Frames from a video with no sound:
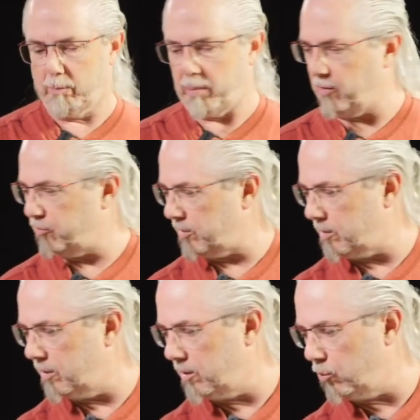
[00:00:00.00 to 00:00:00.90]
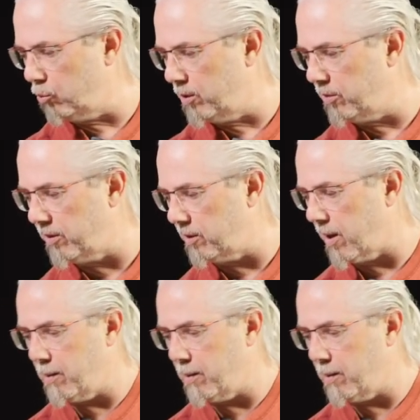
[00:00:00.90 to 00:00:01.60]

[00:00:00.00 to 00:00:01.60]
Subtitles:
basically with an